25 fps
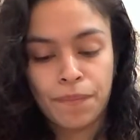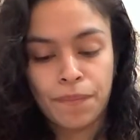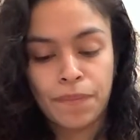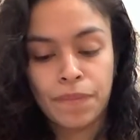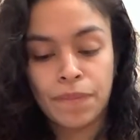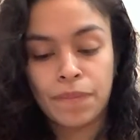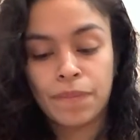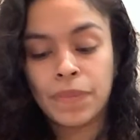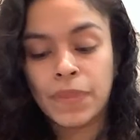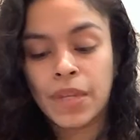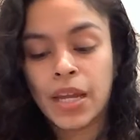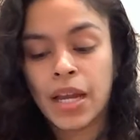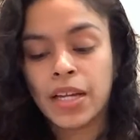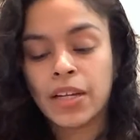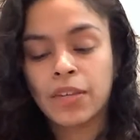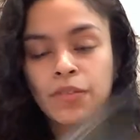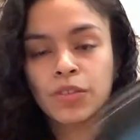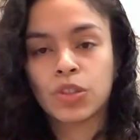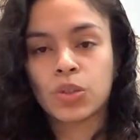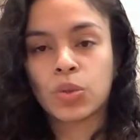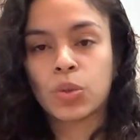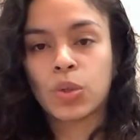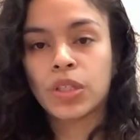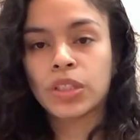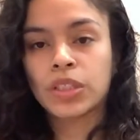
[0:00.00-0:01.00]
Knight of
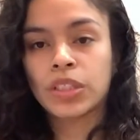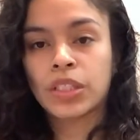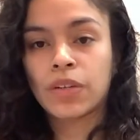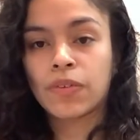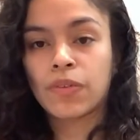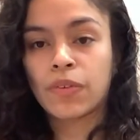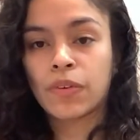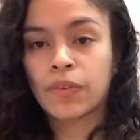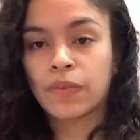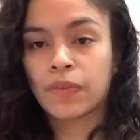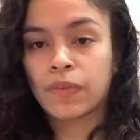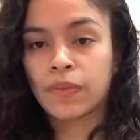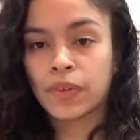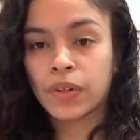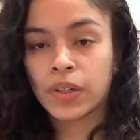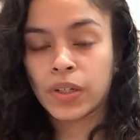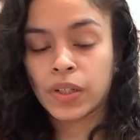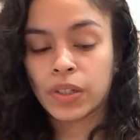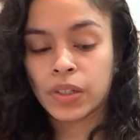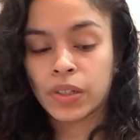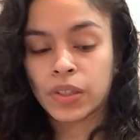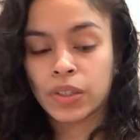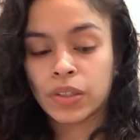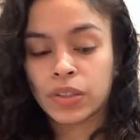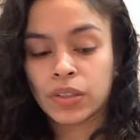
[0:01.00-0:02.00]
Swords in
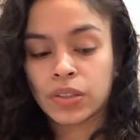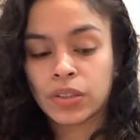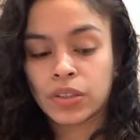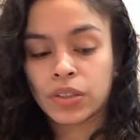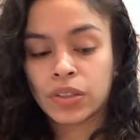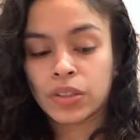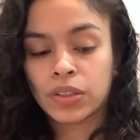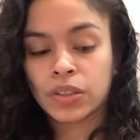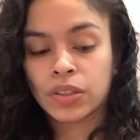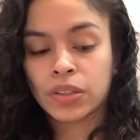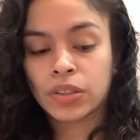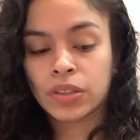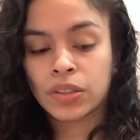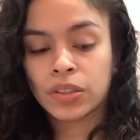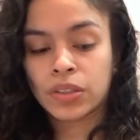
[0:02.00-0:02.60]
reverse.